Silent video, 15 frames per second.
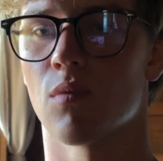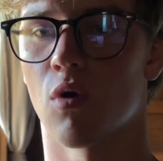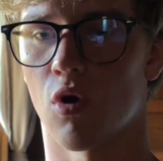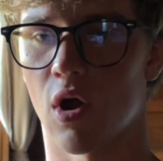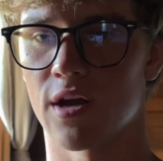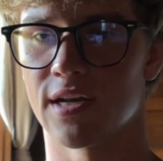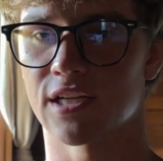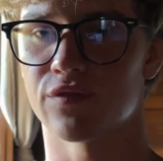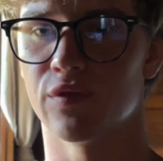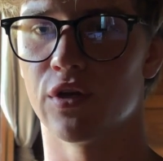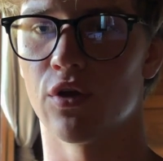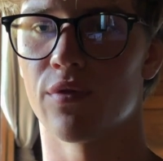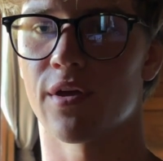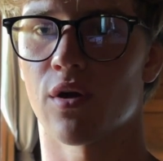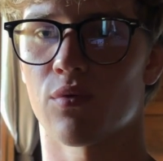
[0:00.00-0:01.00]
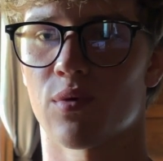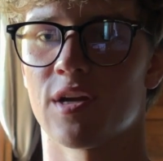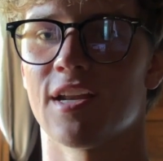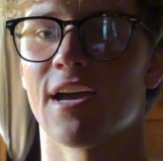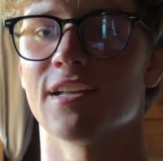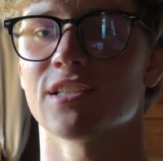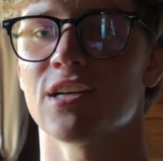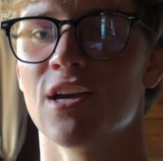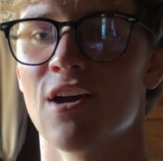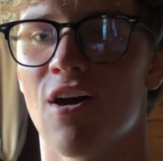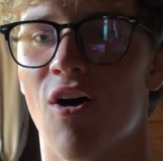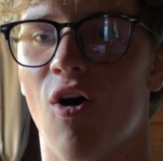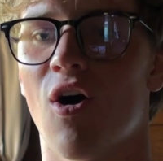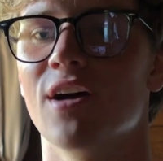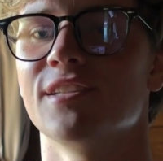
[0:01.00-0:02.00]
All right, next video that I'll read out.
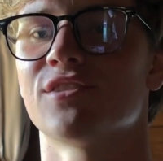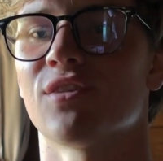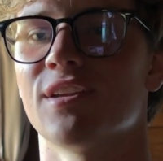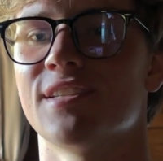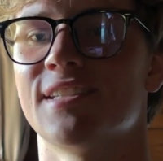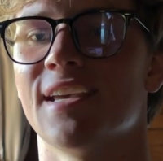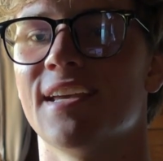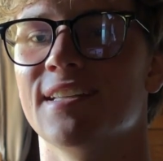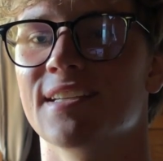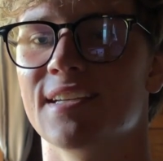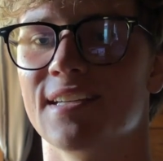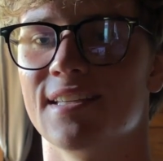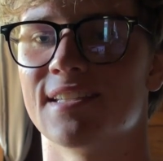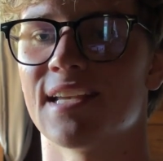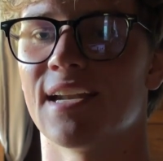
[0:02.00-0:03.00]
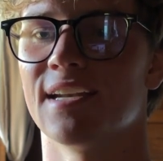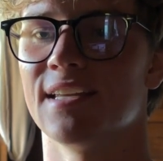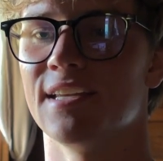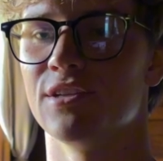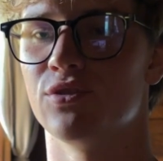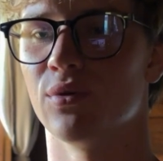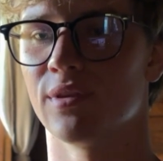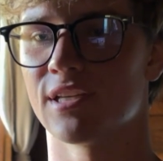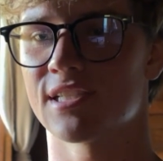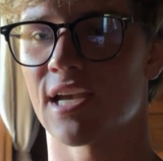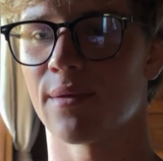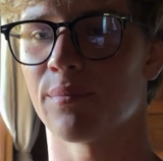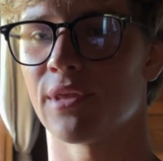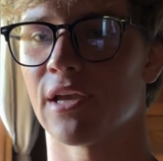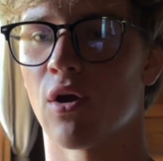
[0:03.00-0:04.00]
Einstein said, insanity is doing the
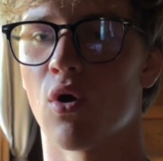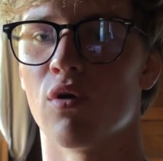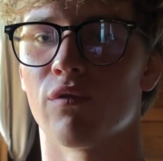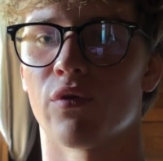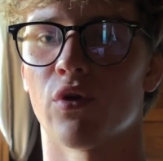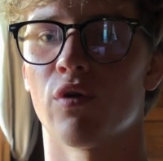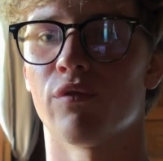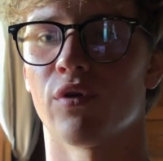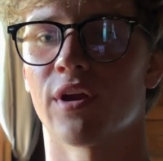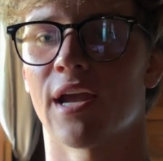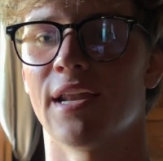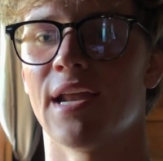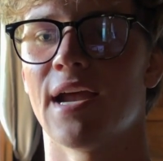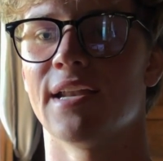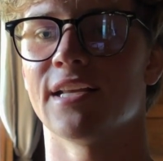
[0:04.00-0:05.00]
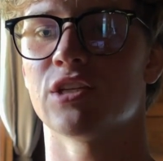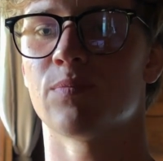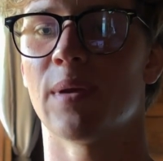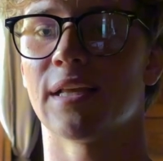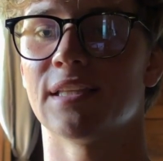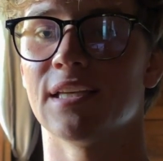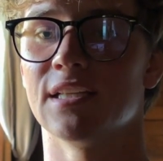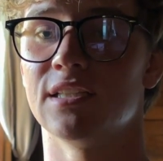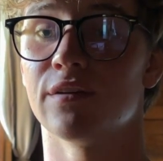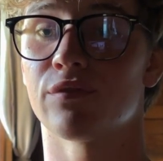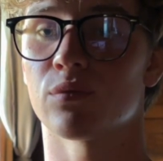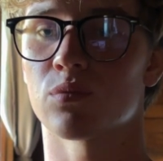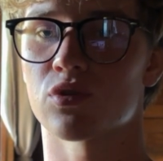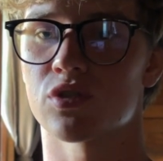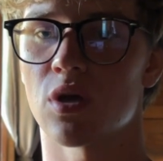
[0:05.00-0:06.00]
same thing over and over again and expecting a
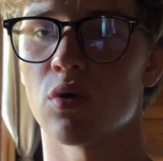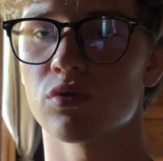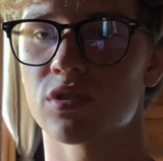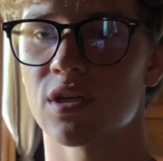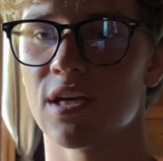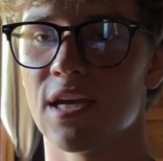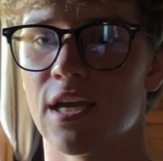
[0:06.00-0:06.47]
different result.